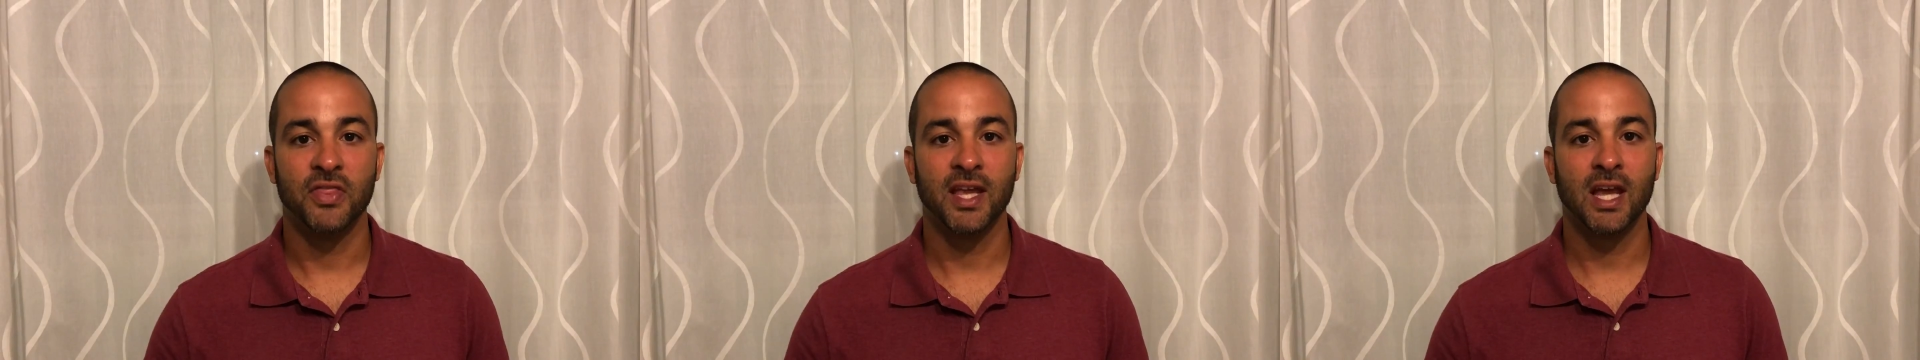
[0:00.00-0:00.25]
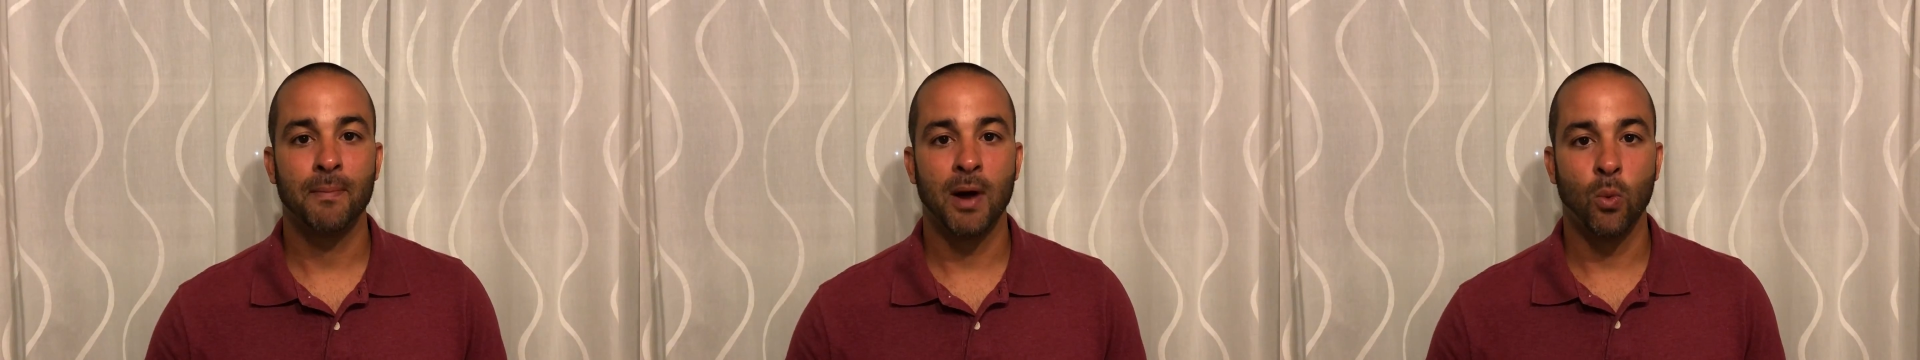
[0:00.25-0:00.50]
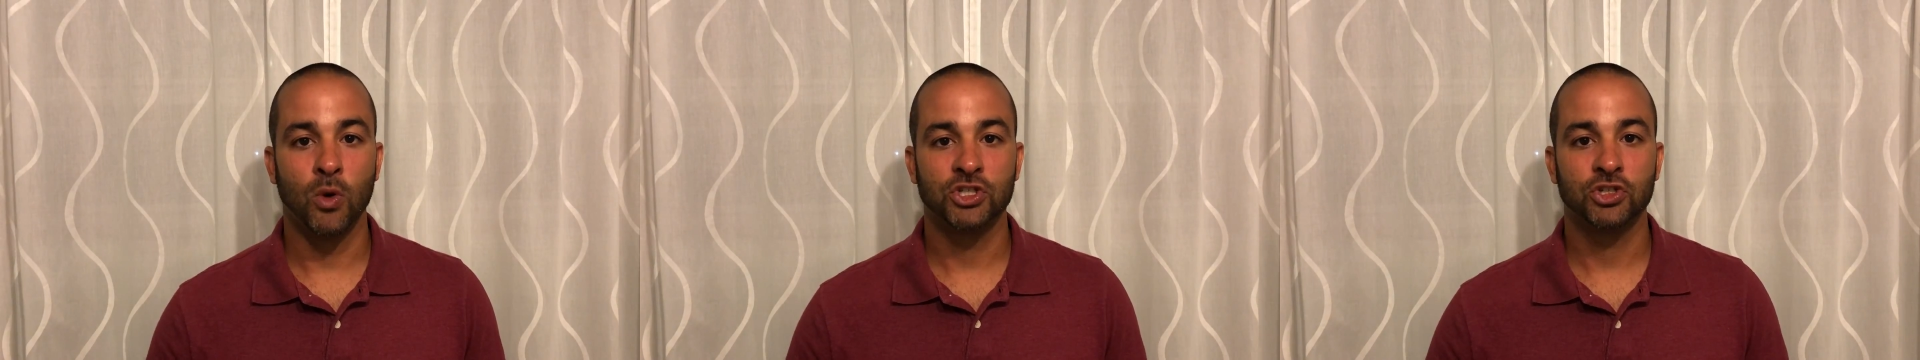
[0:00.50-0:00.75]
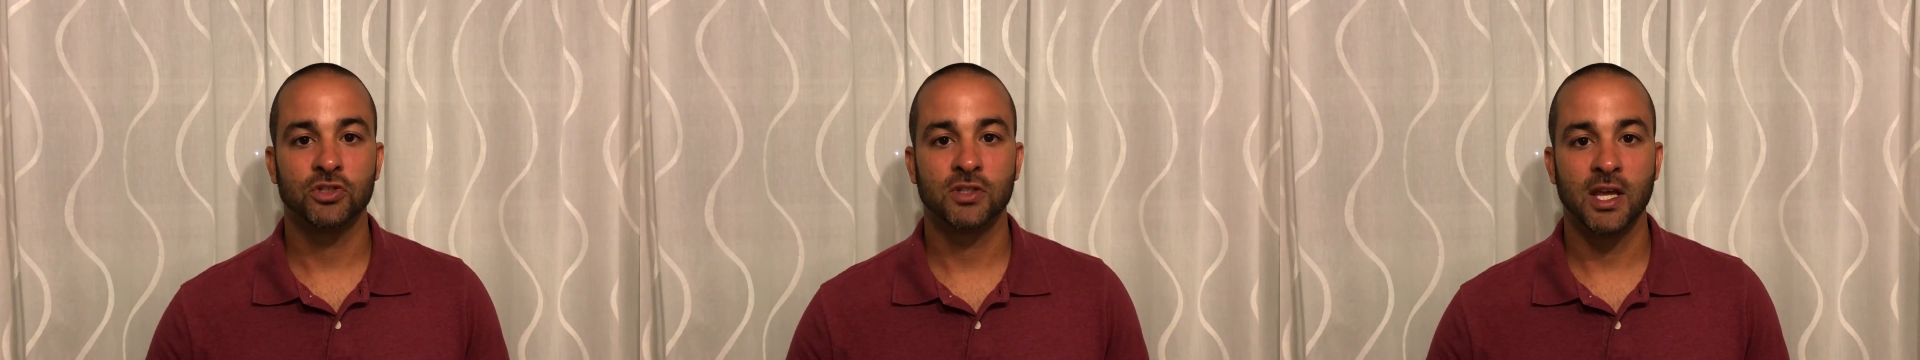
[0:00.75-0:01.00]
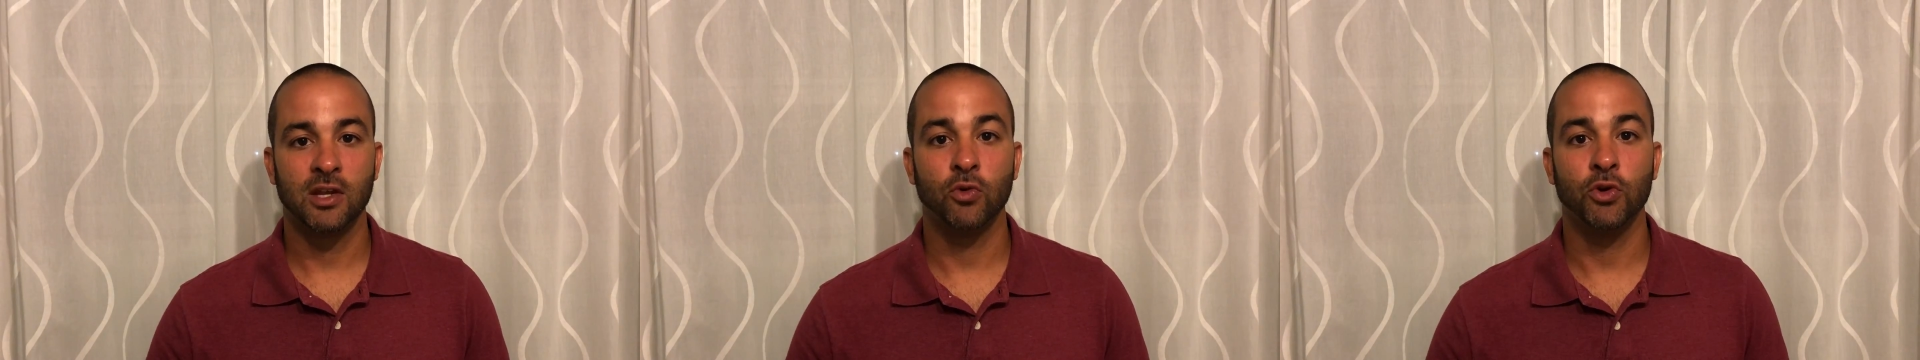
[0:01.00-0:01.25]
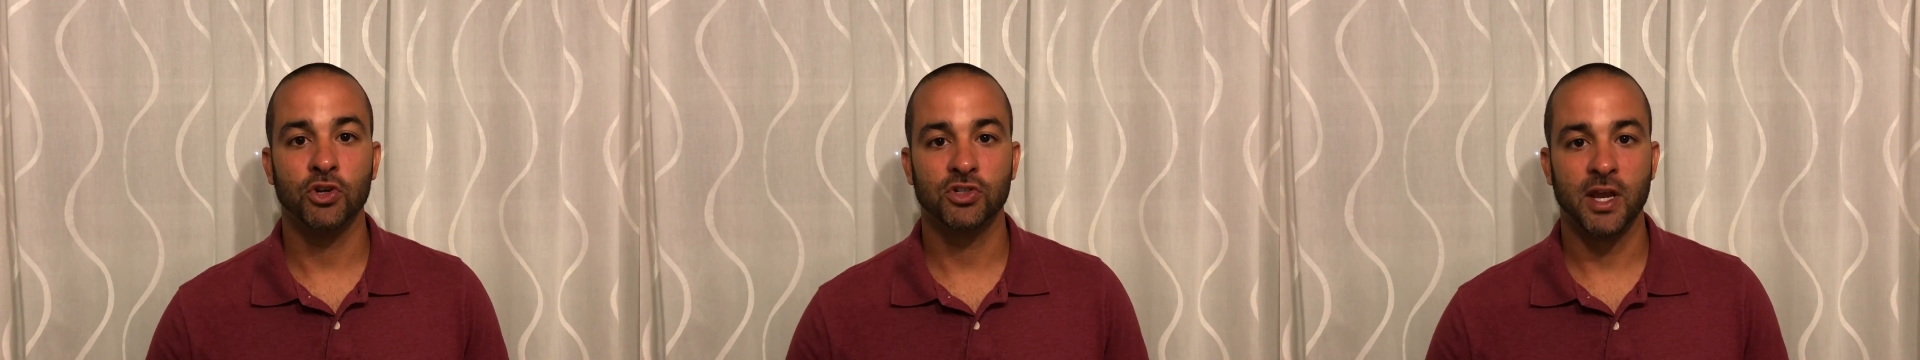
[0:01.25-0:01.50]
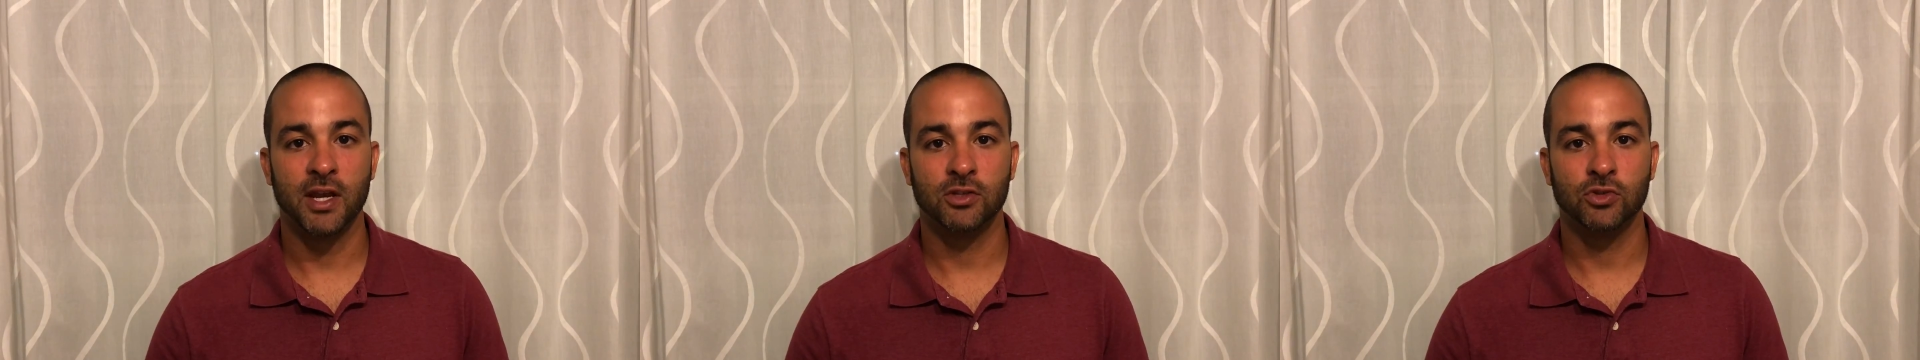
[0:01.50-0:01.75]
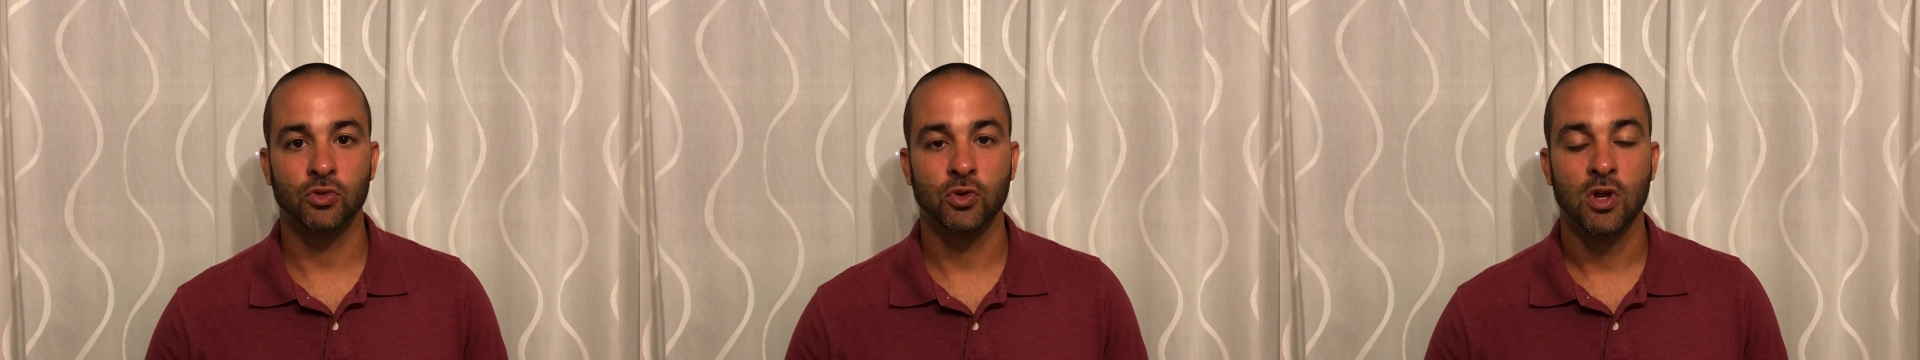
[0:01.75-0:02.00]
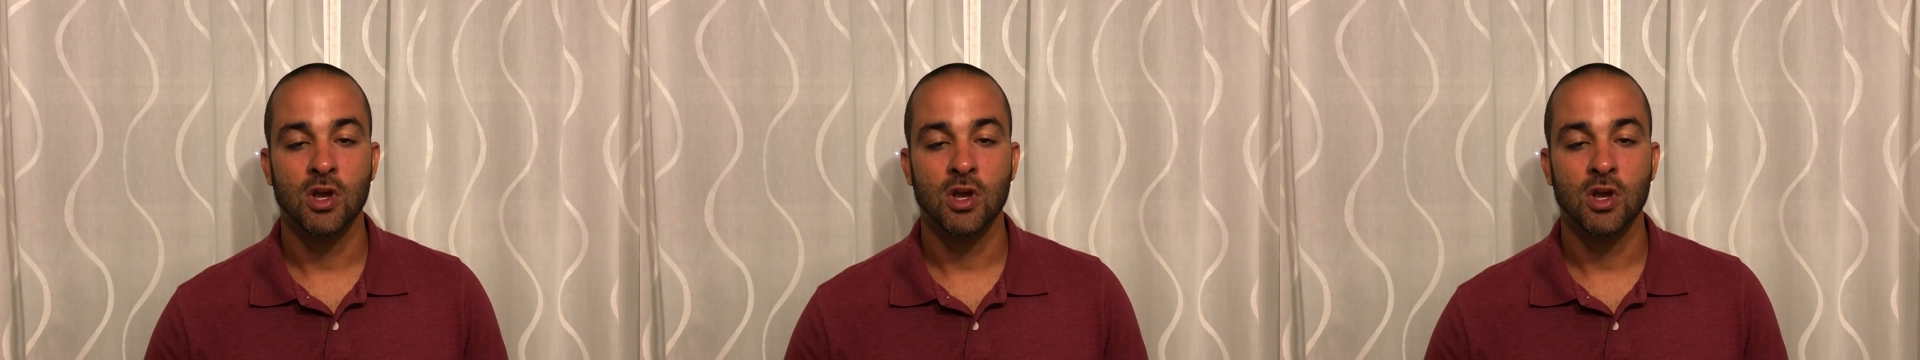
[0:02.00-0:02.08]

Think about what you're saying and who you're saying it to.